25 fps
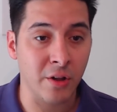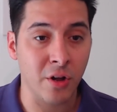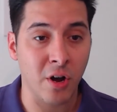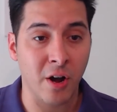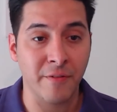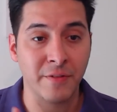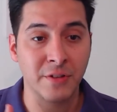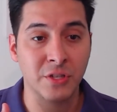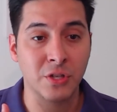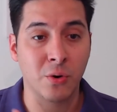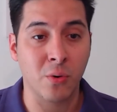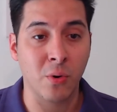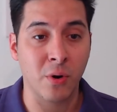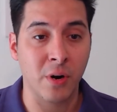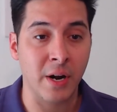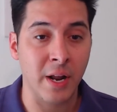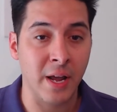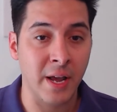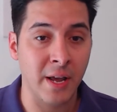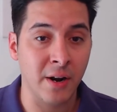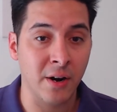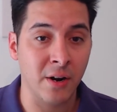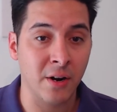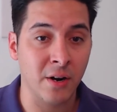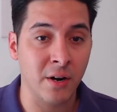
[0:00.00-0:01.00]
The offense
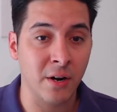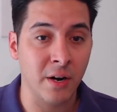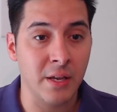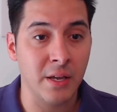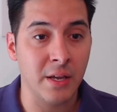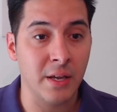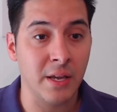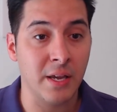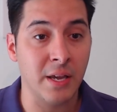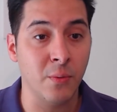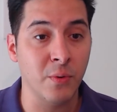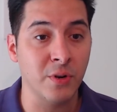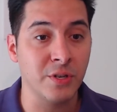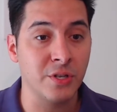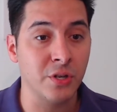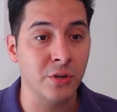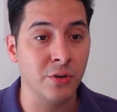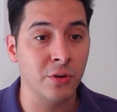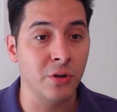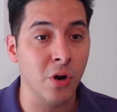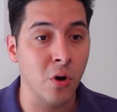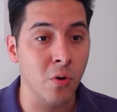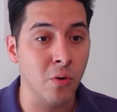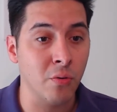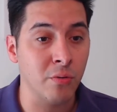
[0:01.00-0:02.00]
coordinator, he went to
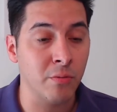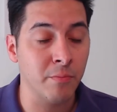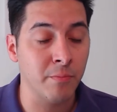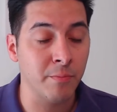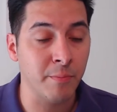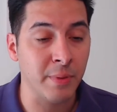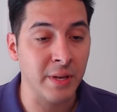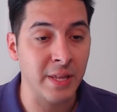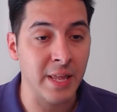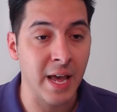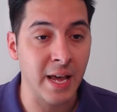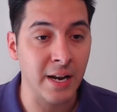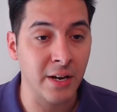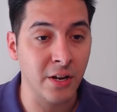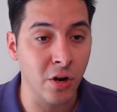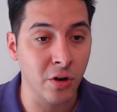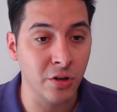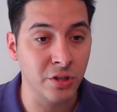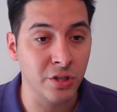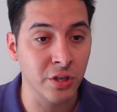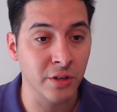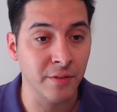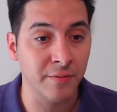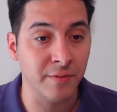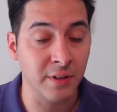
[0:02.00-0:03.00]
go be the head
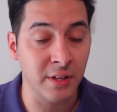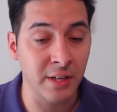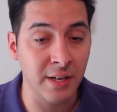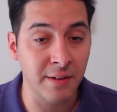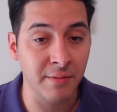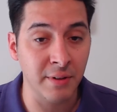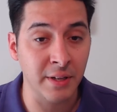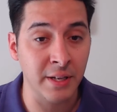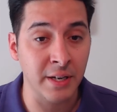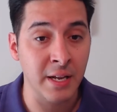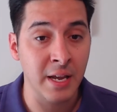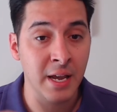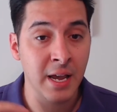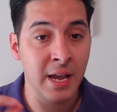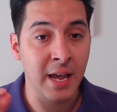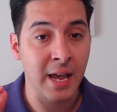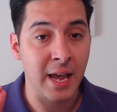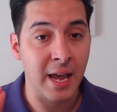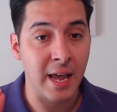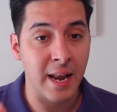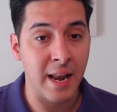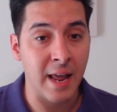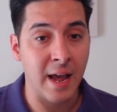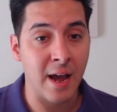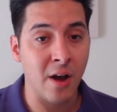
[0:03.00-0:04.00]
coach of Cleveland,
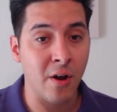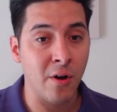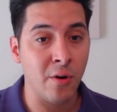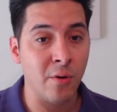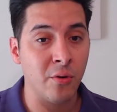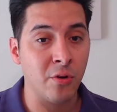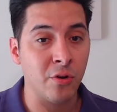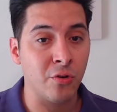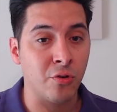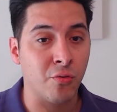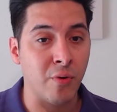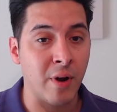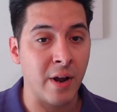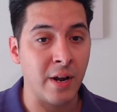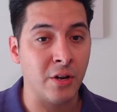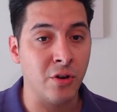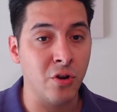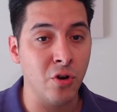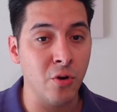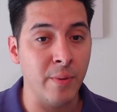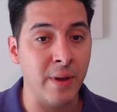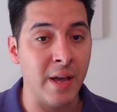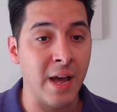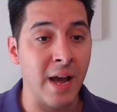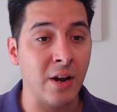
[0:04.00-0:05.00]
and now Greg
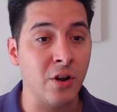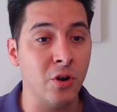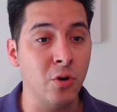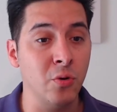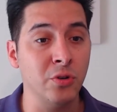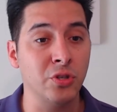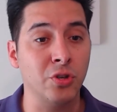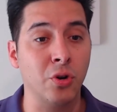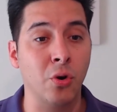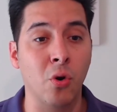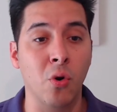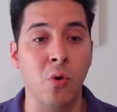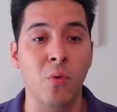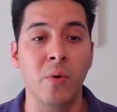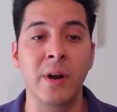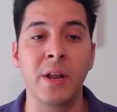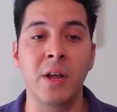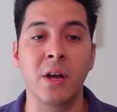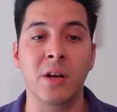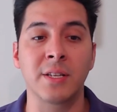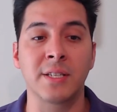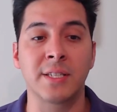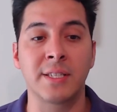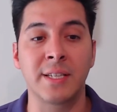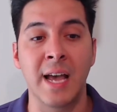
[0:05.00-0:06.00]
Kubiak, who was already
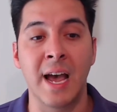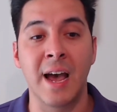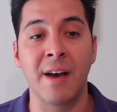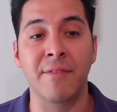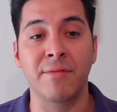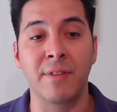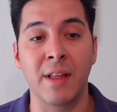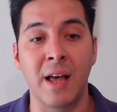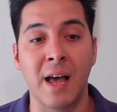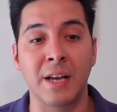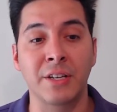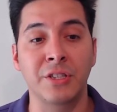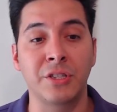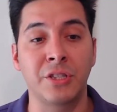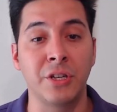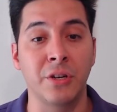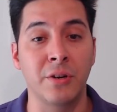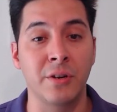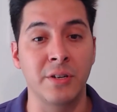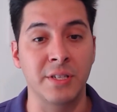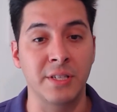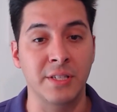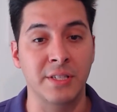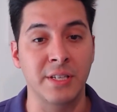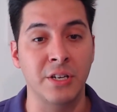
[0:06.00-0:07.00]
on staff last
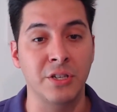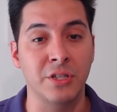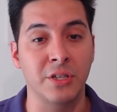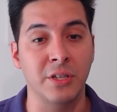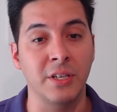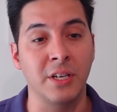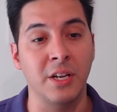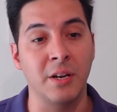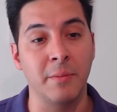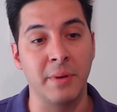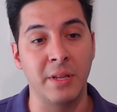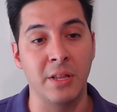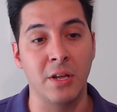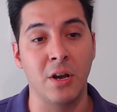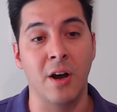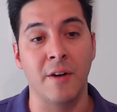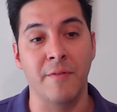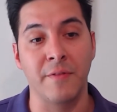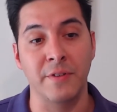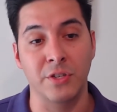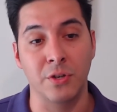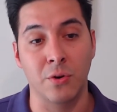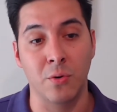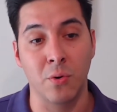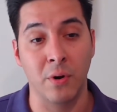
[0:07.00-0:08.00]
year, is essentially going to be the
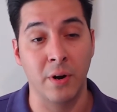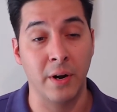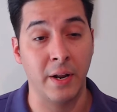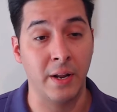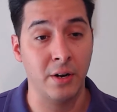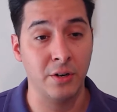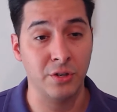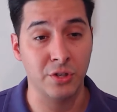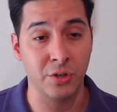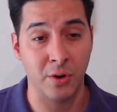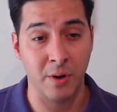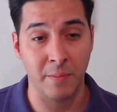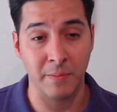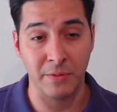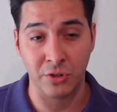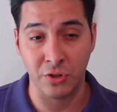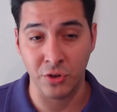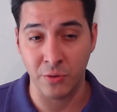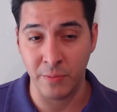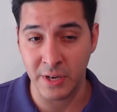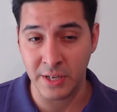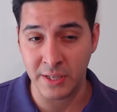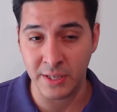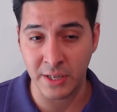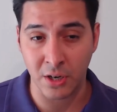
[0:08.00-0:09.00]
offense coordinator. So I'm
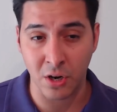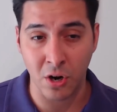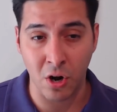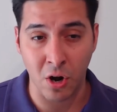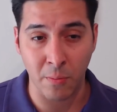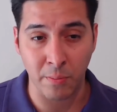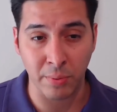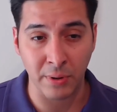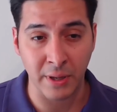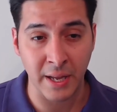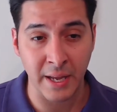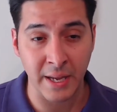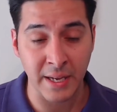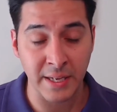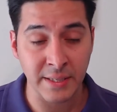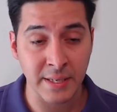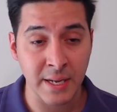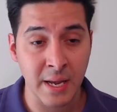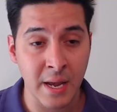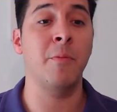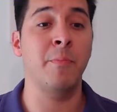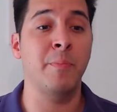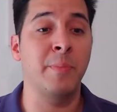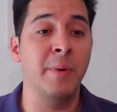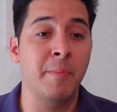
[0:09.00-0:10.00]
assuming he's going to call plays.
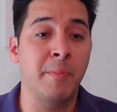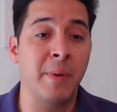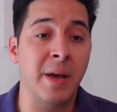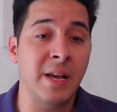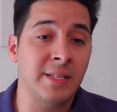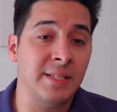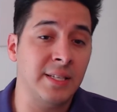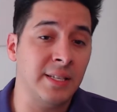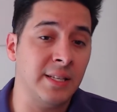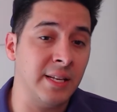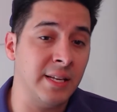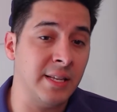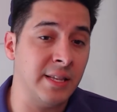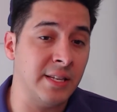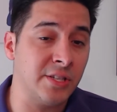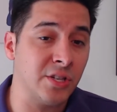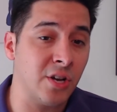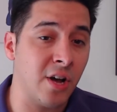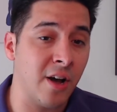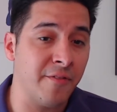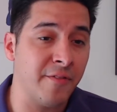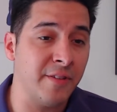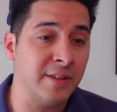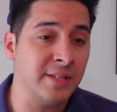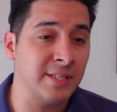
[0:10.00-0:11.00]
But basically, this
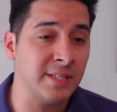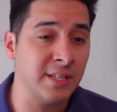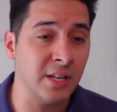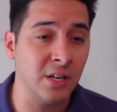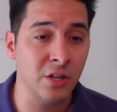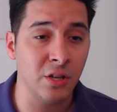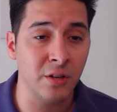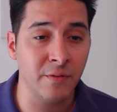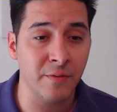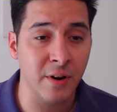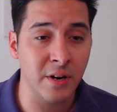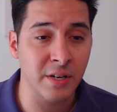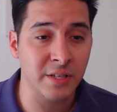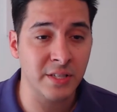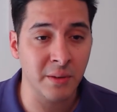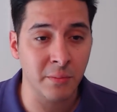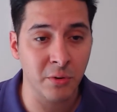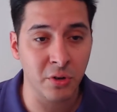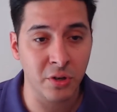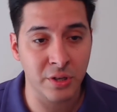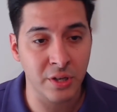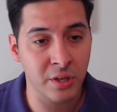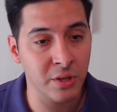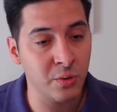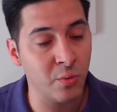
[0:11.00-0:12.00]
offense is going to look very
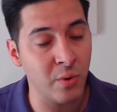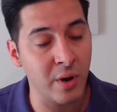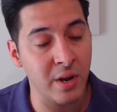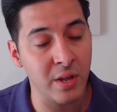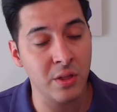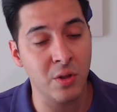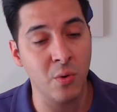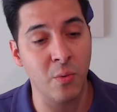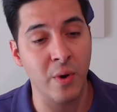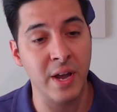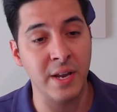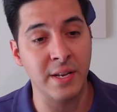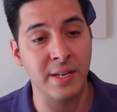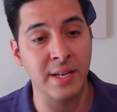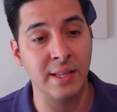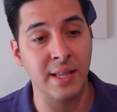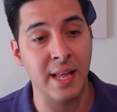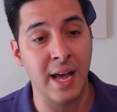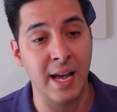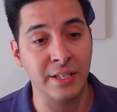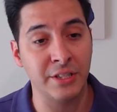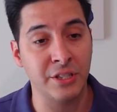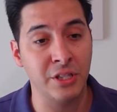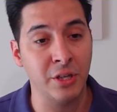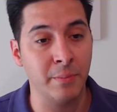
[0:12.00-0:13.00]
similar to the way it did
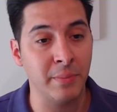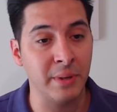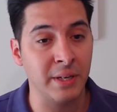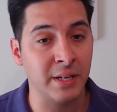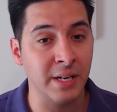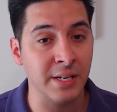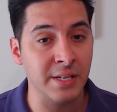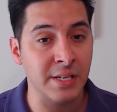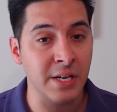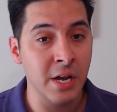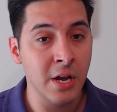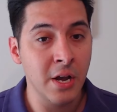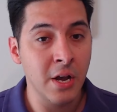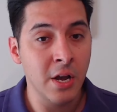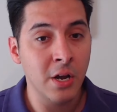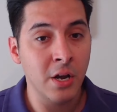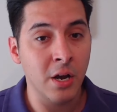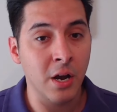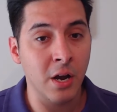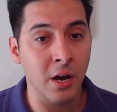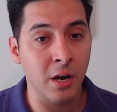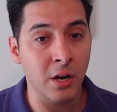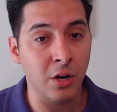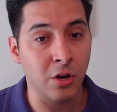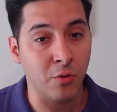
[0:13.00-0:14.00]
last year because
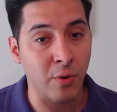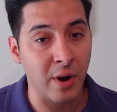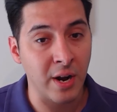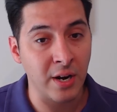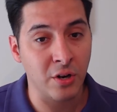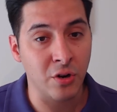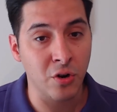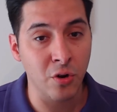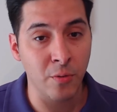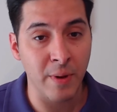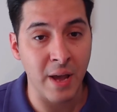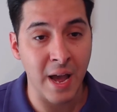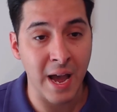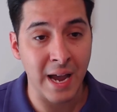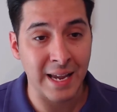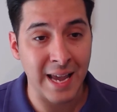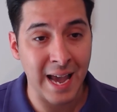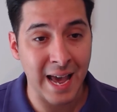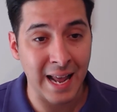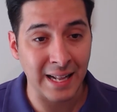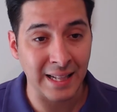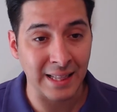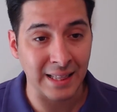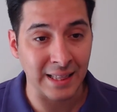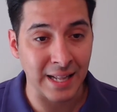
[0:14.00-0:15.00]
Greg Kubiak
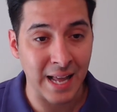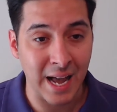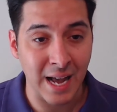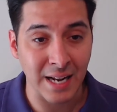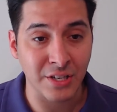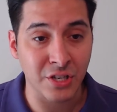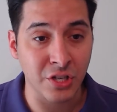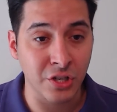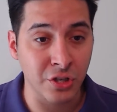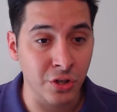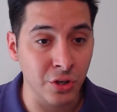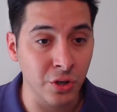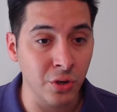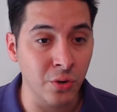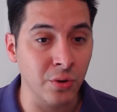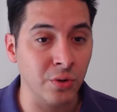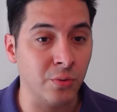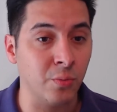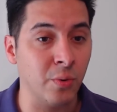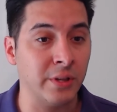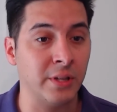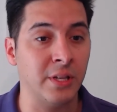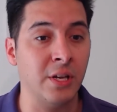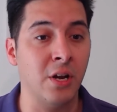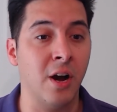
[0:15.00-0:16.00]
had a lot to do
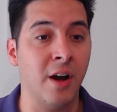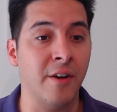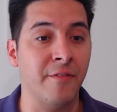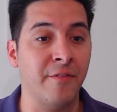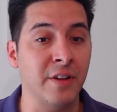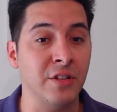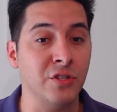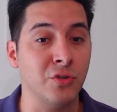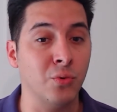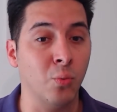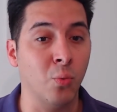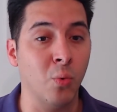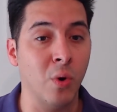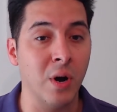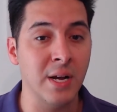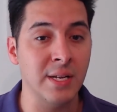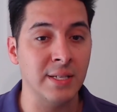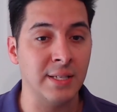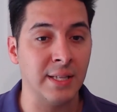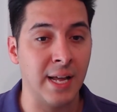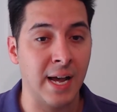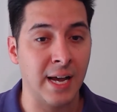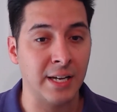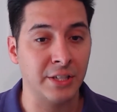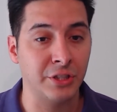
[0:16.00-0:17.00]
with what the offense
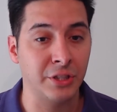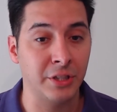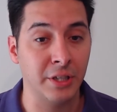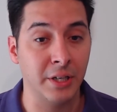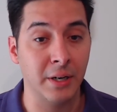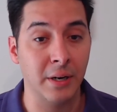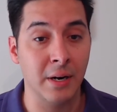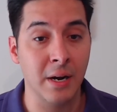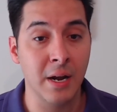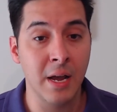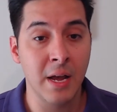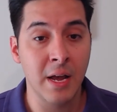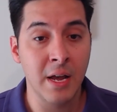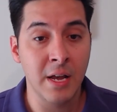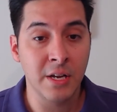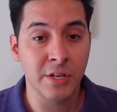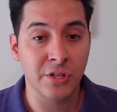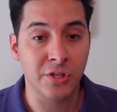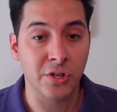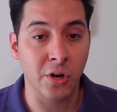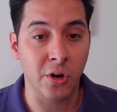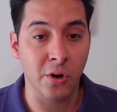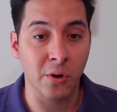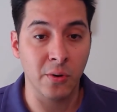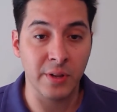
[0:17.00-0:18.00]
was last year.
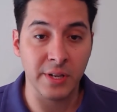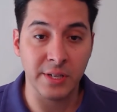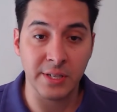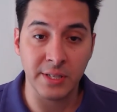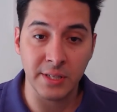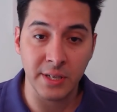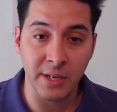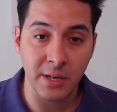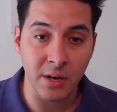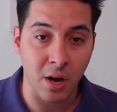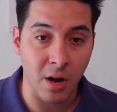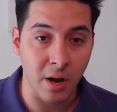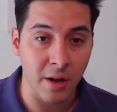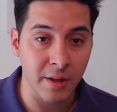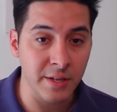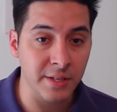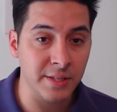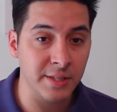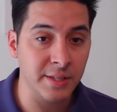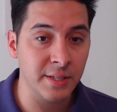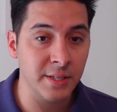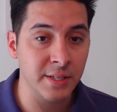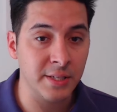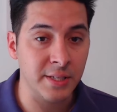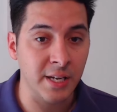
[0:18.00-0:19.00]
So this is
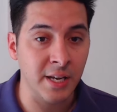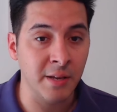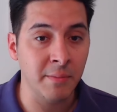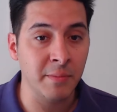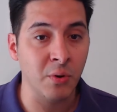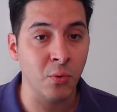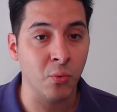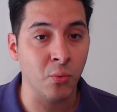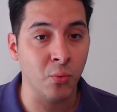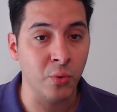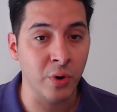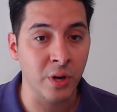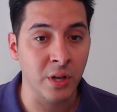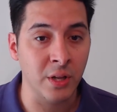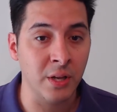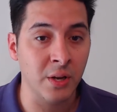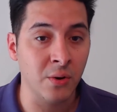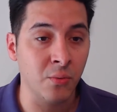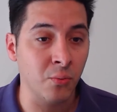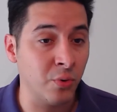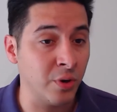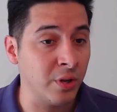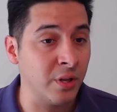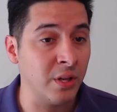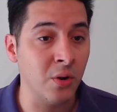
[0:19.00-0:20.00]
a team that really,
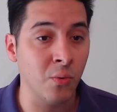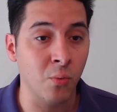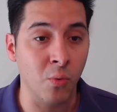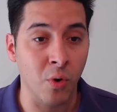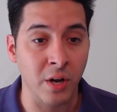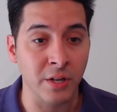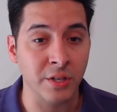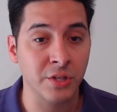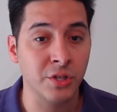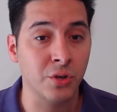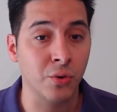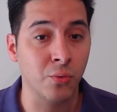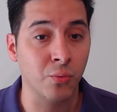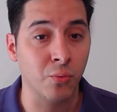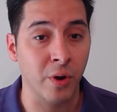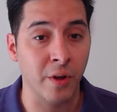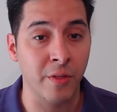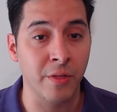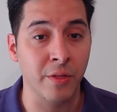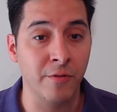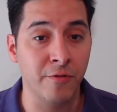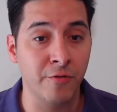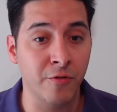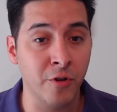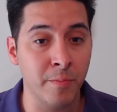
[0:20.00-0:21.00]
really wants to
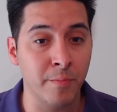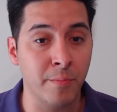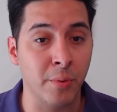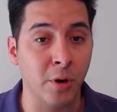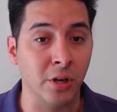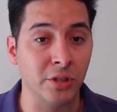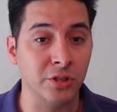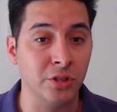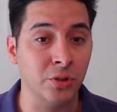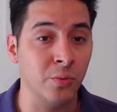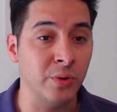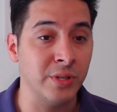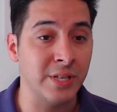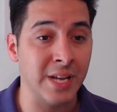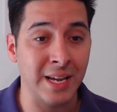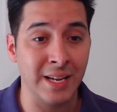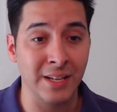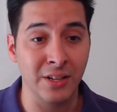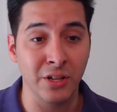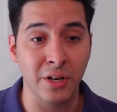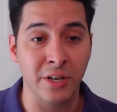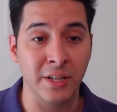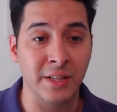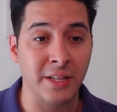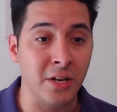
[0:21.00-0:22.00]
run the football. So we take a
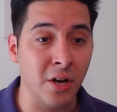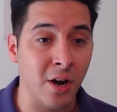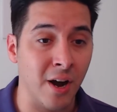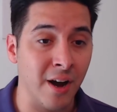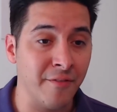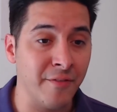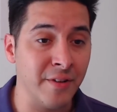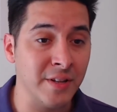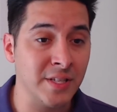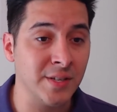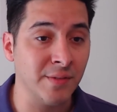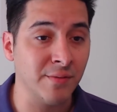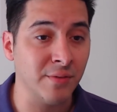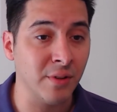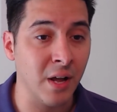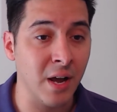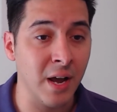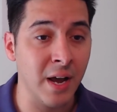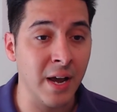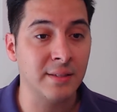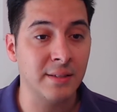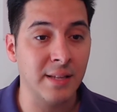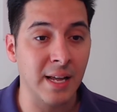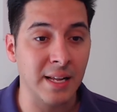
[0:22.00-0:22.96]
look at the offensive line.